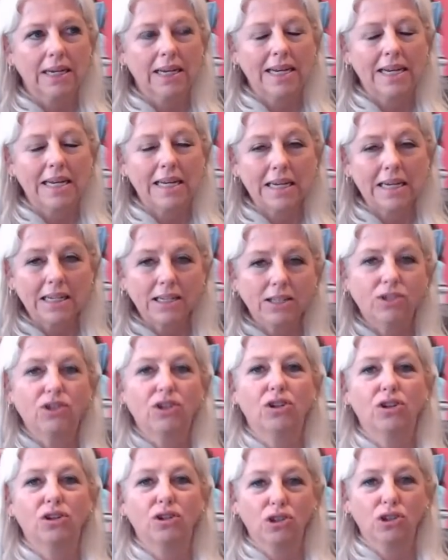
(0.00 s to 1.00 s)

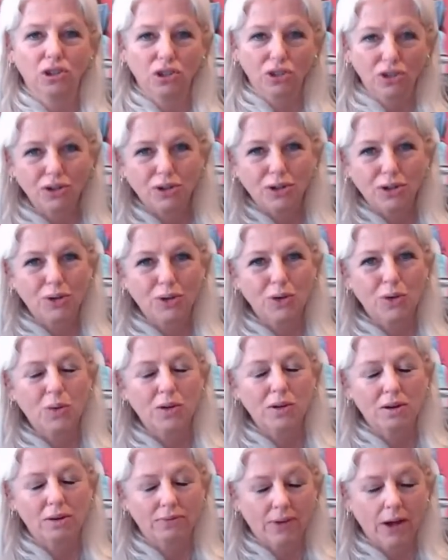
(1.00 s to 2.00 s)
easier to do
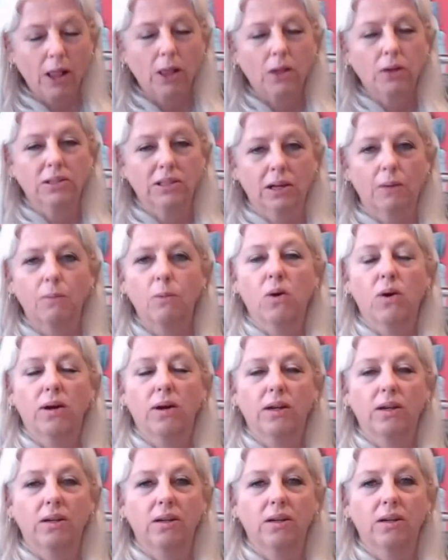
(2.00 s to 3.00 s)
when you follow
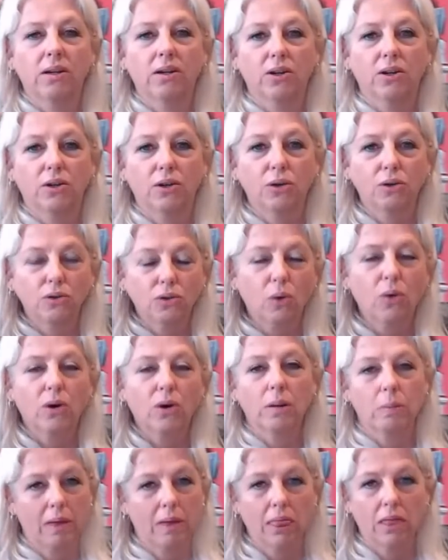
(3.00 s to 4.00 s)
someone who's
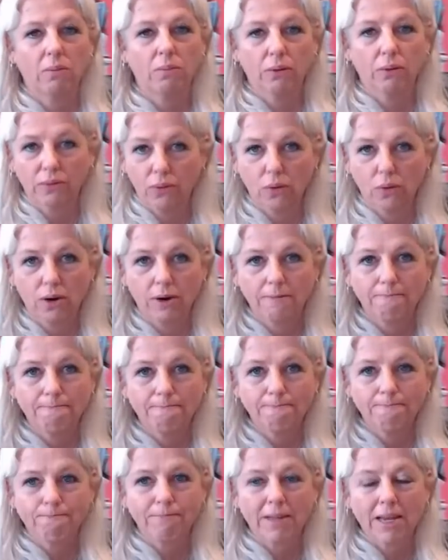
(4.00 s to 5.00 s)
already been there before.
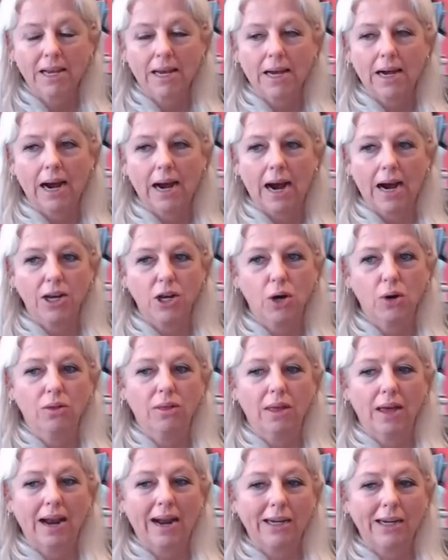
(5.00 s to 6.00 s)
I know
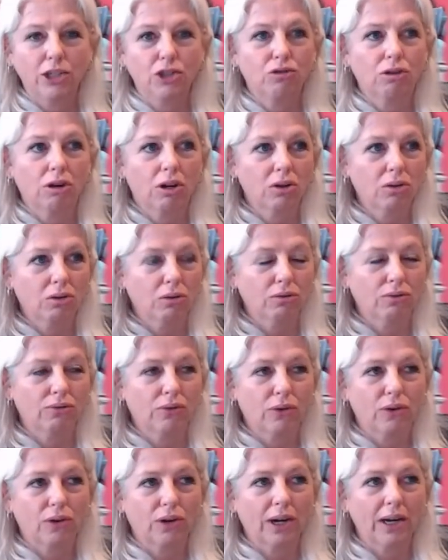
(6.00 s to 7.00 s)
that I struggled
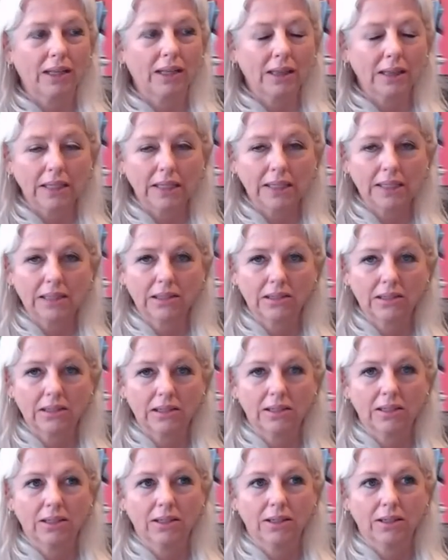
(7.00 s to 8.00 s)
for at least
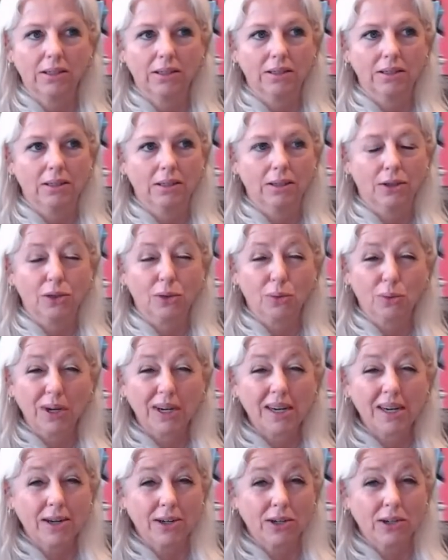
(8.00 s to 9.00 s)
3
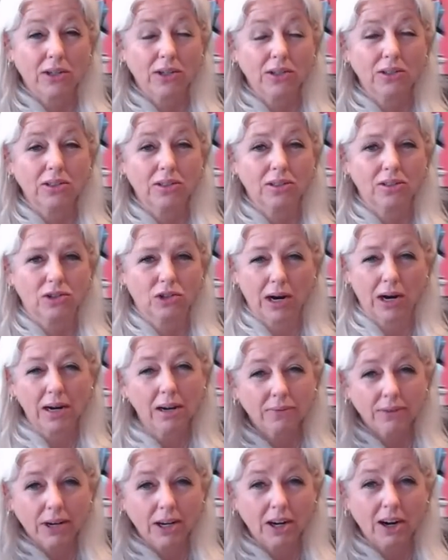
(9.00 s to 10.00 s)
years trying
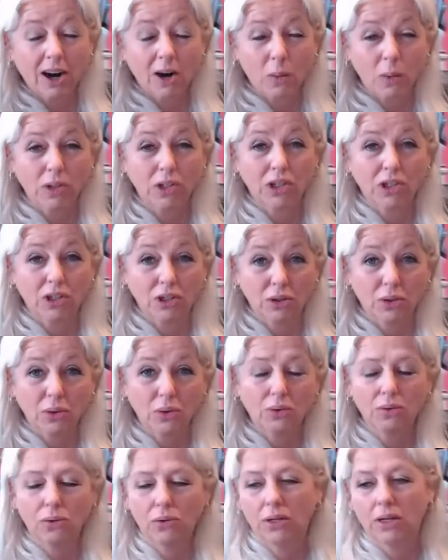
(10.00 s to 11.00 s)
to figure out what to
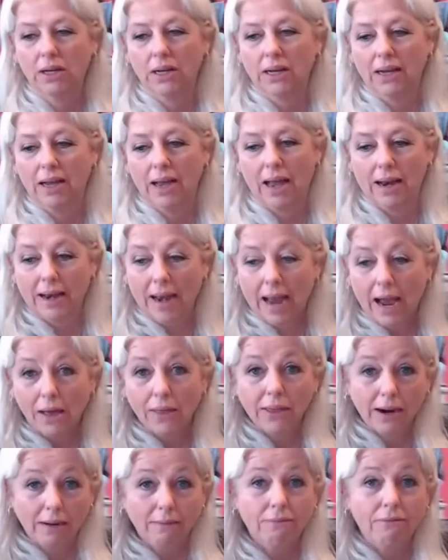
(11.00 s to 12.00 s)
do. And now
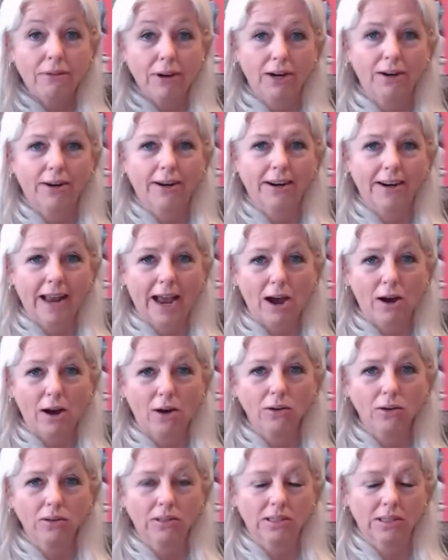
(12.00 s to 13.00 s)
that I've figured it
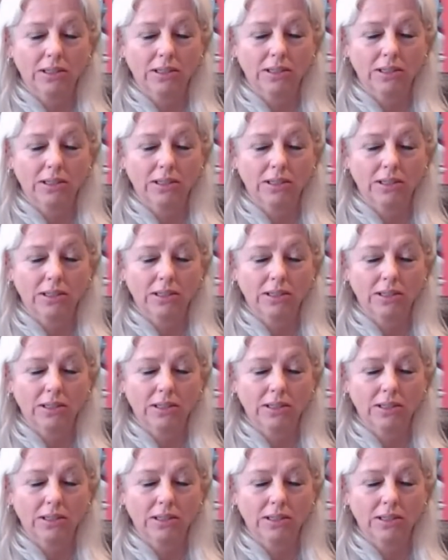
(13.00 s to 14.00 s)
out, I'm teaching others
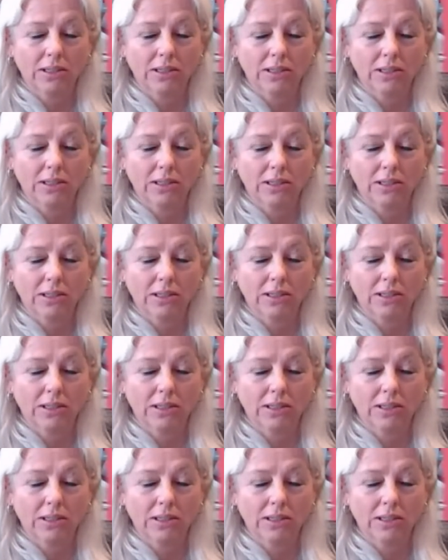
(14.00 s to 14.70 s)
how to do it. So,